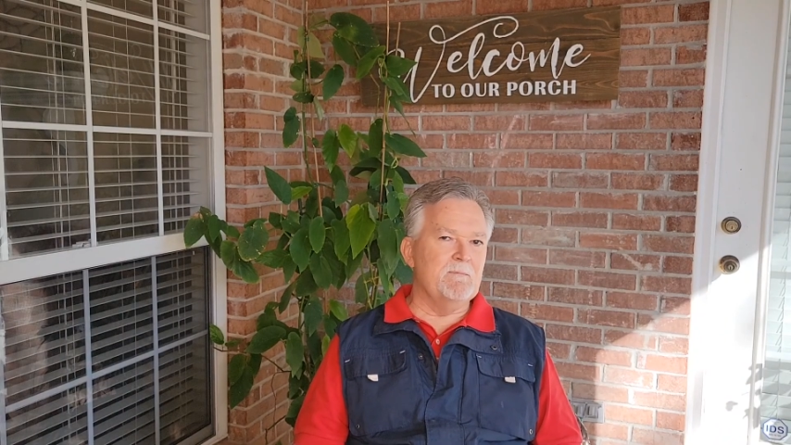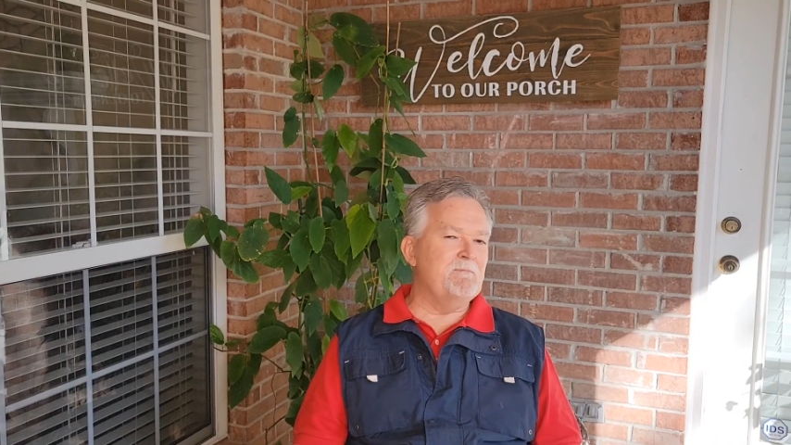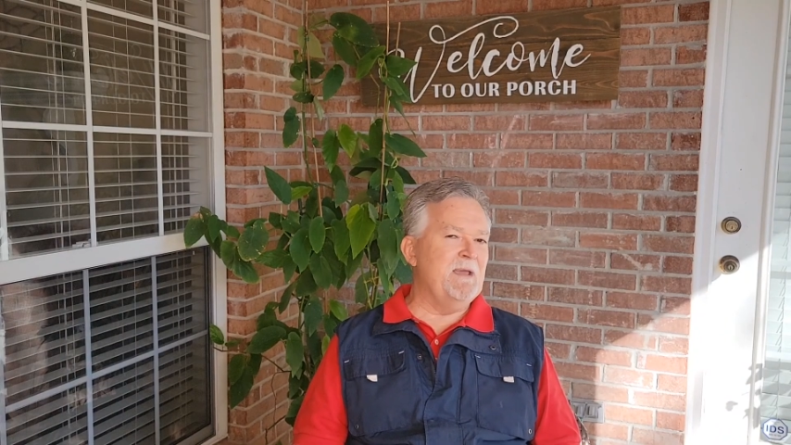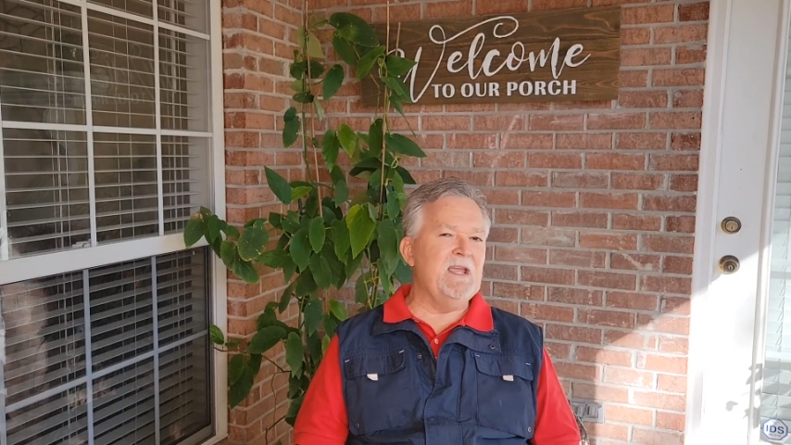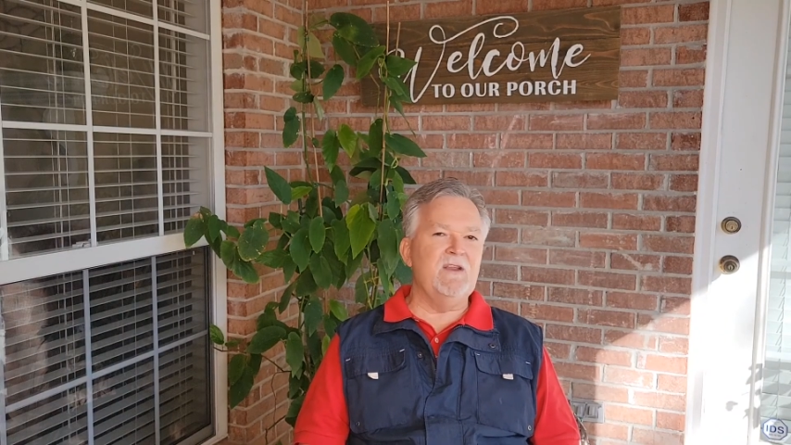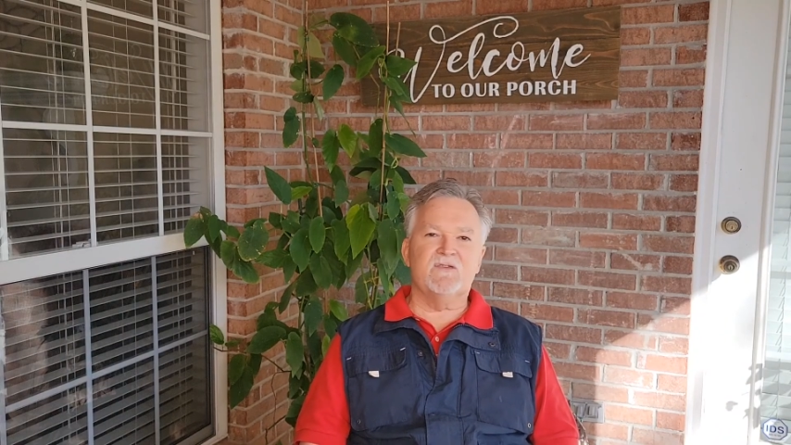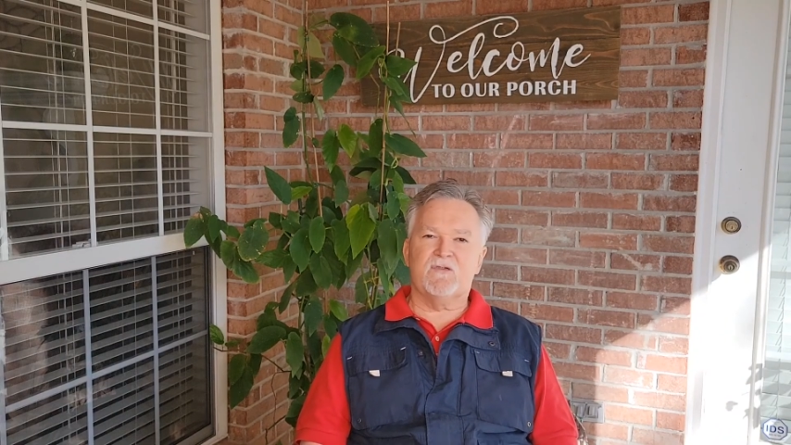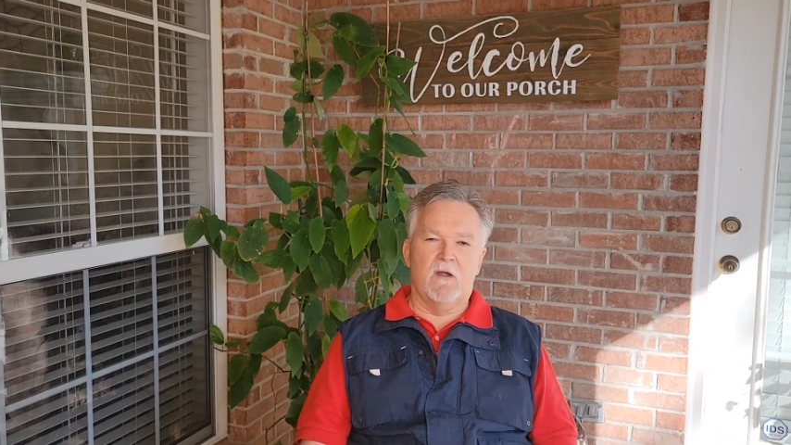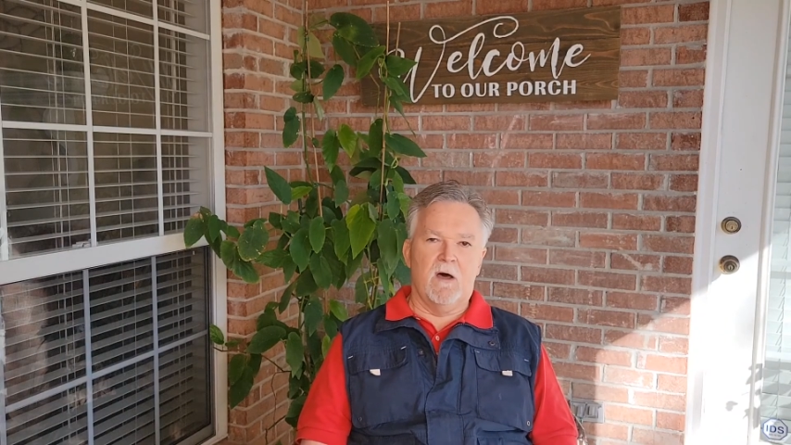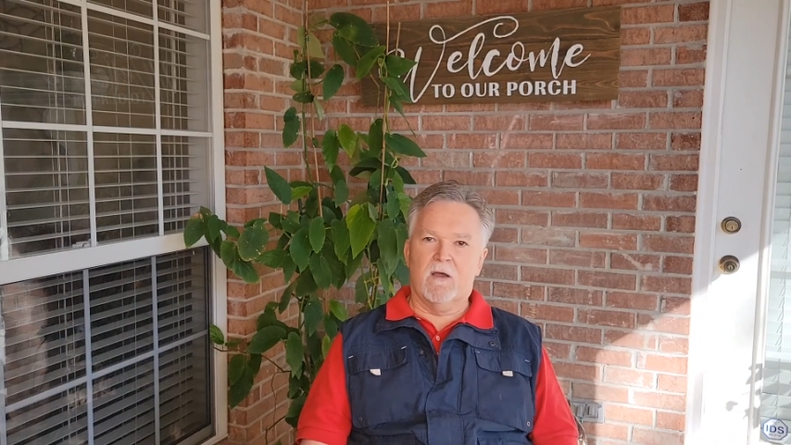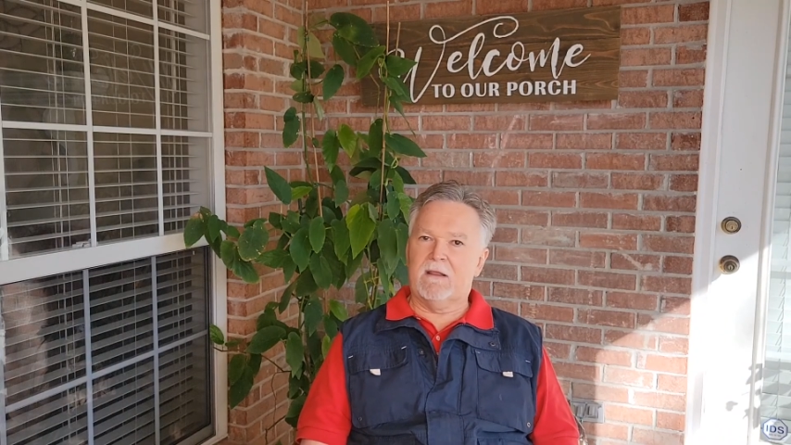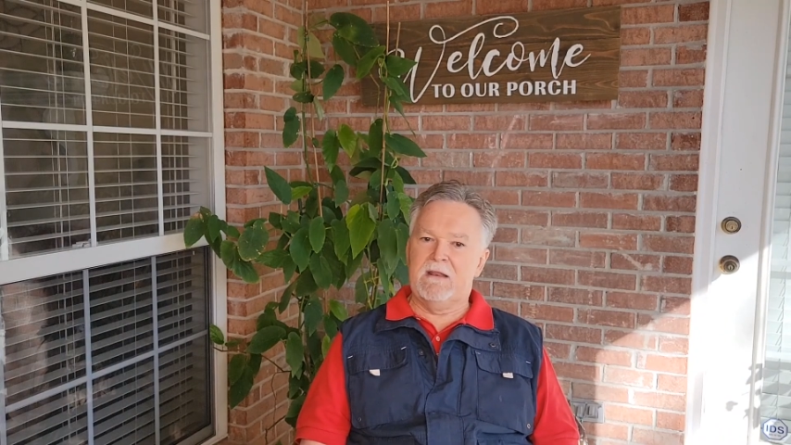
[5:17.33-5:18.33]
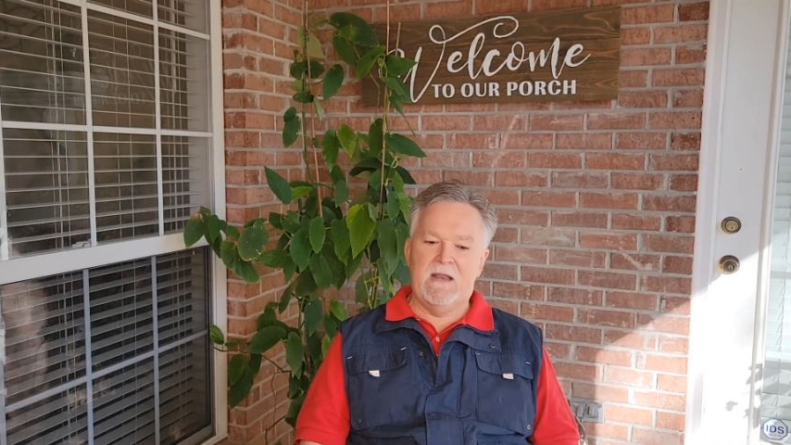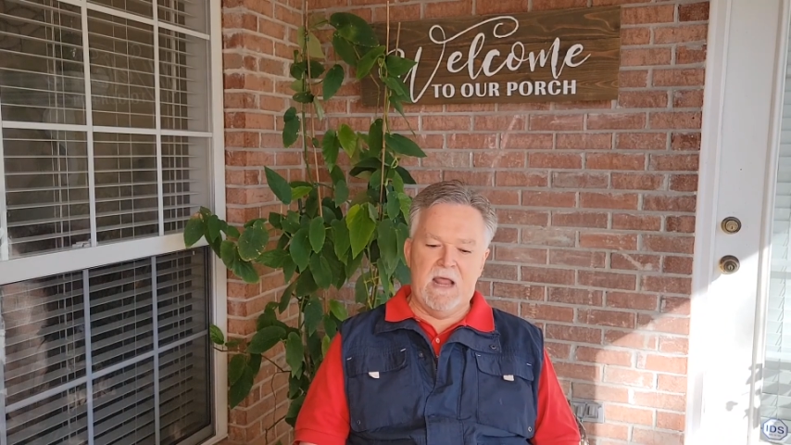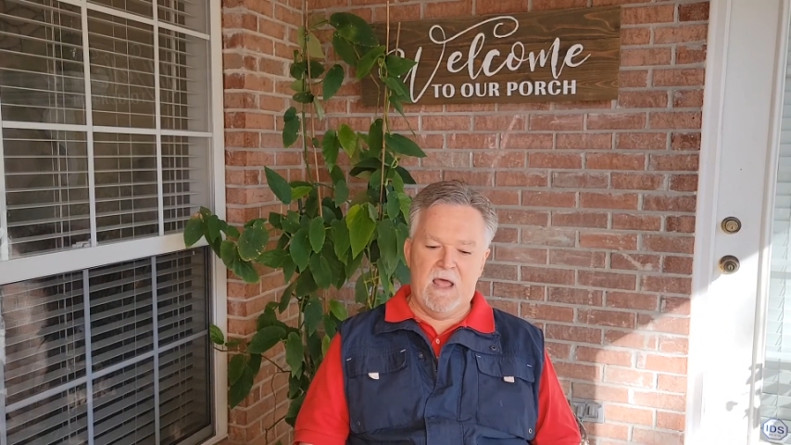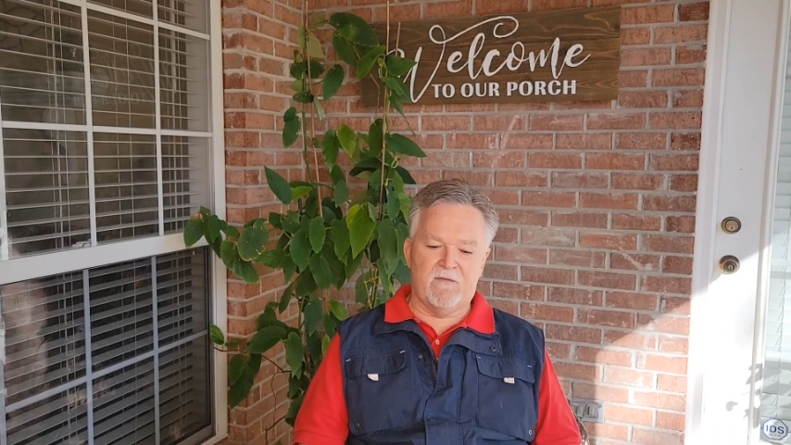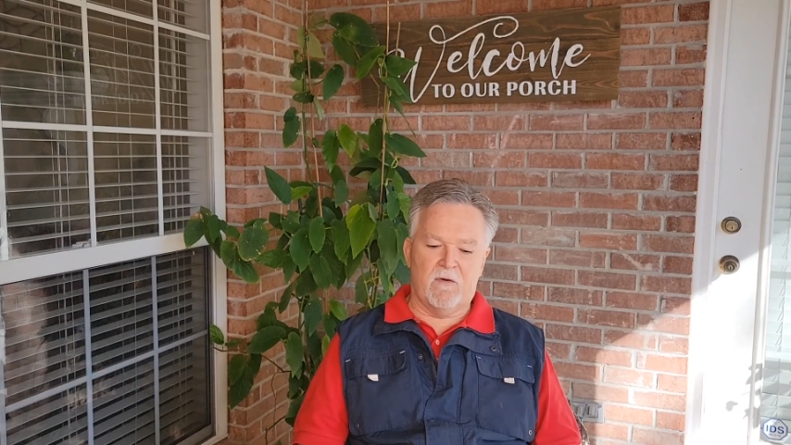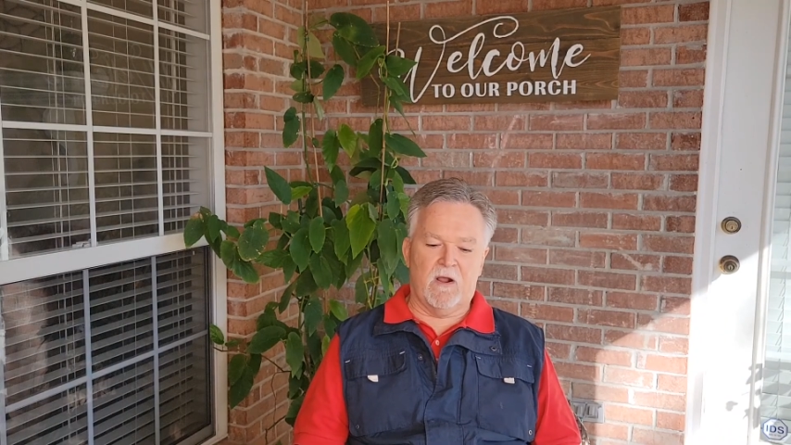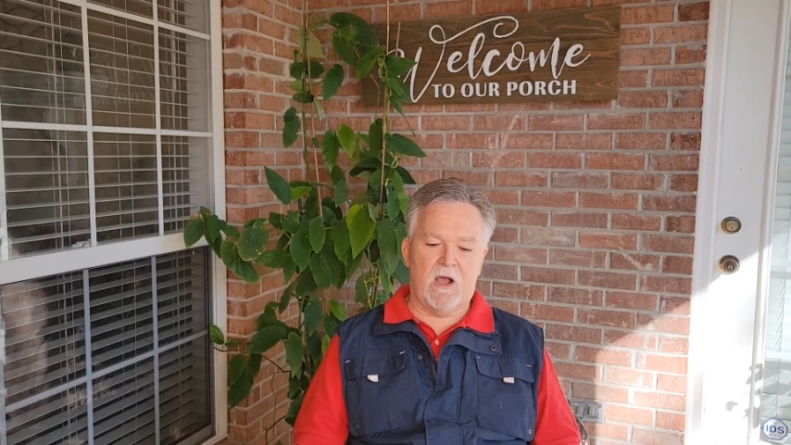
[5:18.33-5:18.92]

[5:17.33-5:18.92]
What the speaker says: Being drunk never